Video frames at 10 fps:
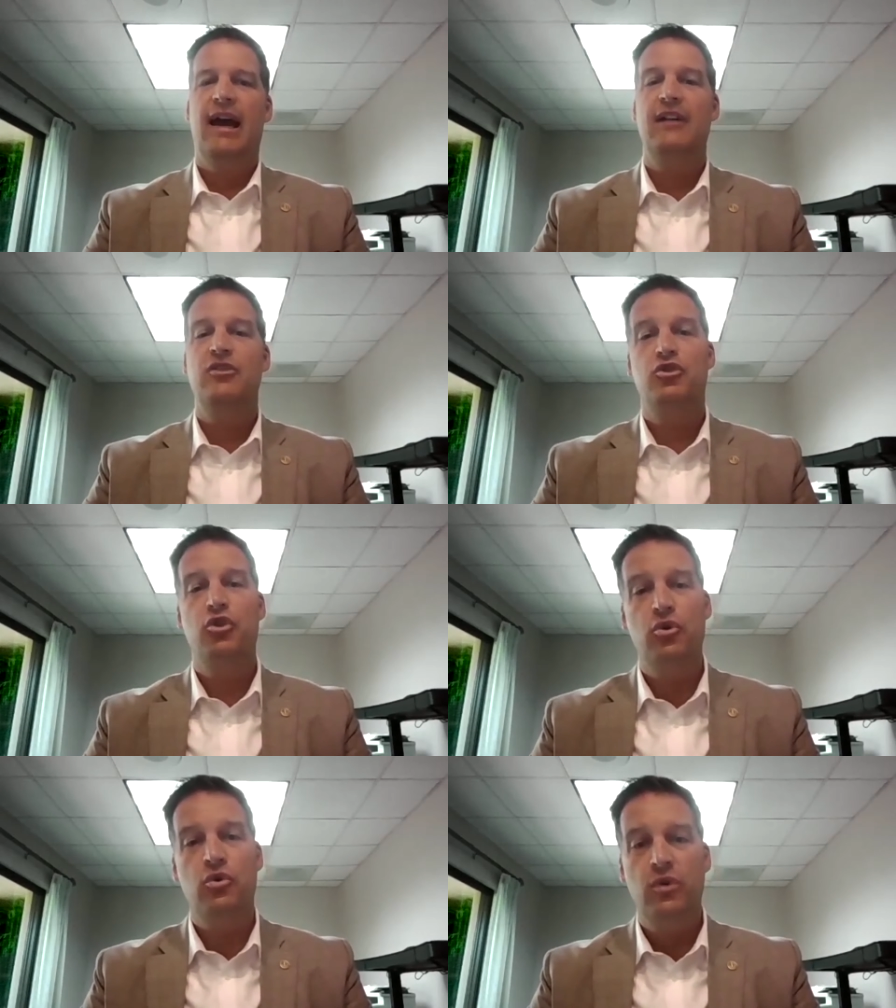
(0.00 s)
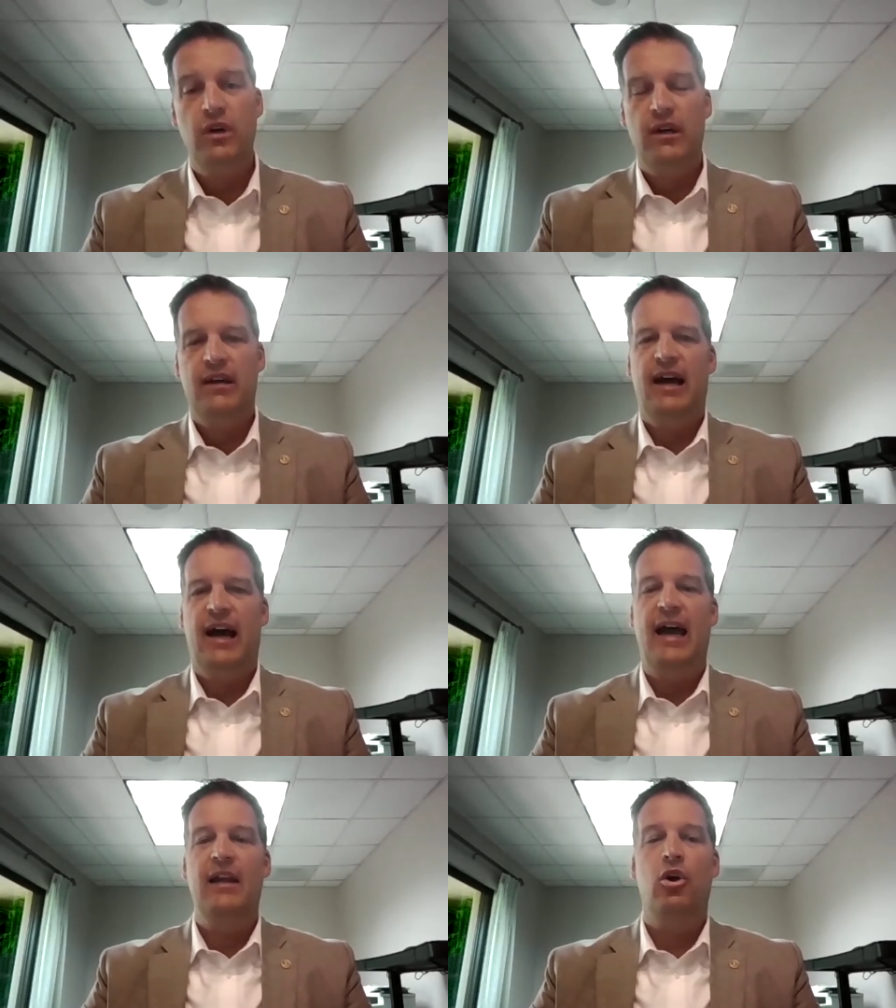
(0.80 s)
And two,
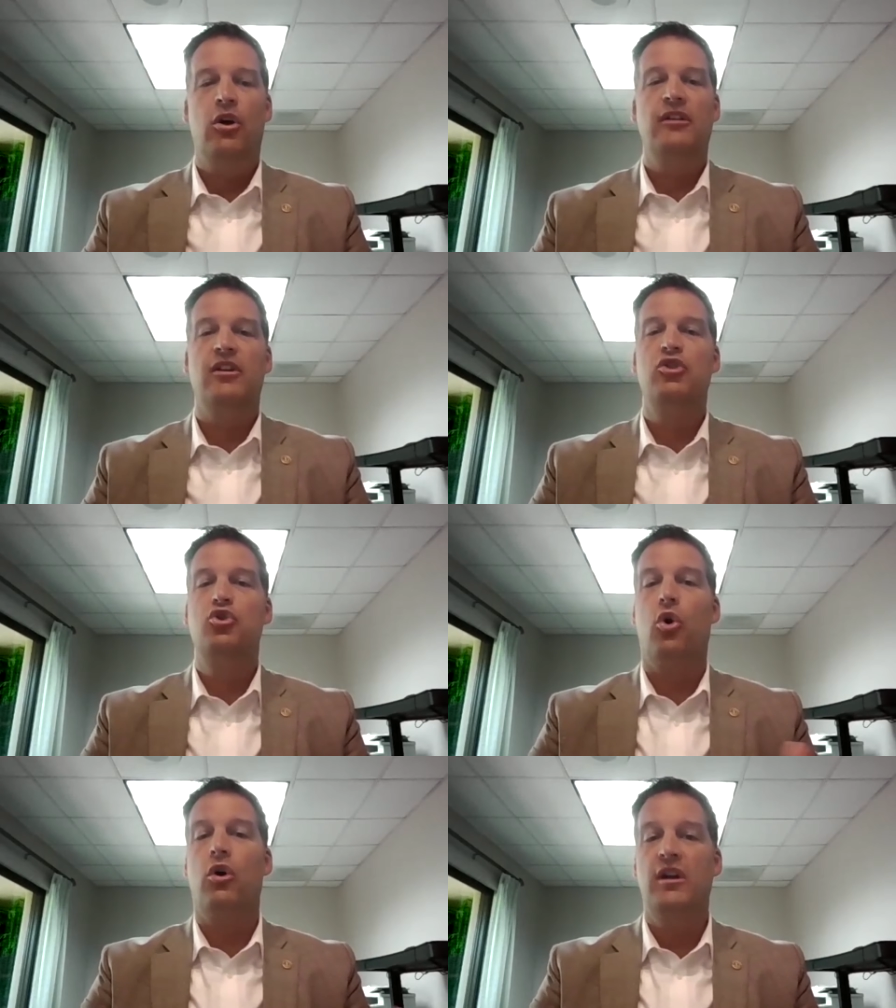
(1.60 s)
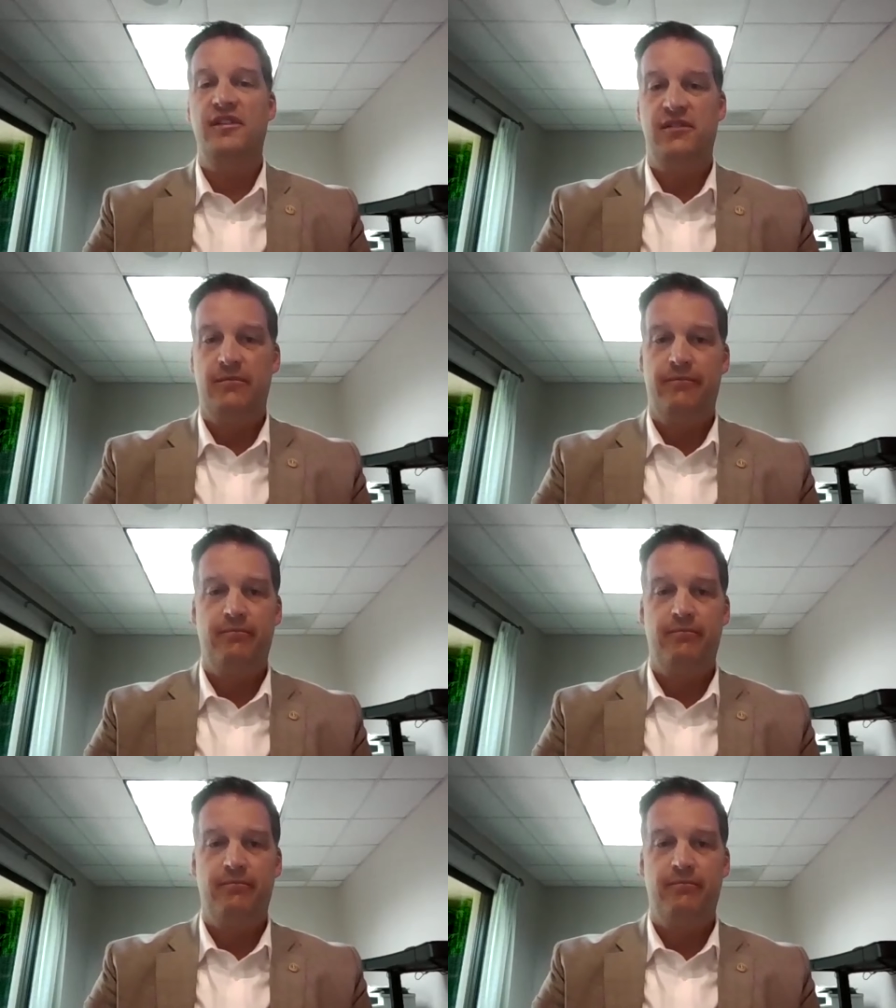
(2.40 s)
I learned the joys,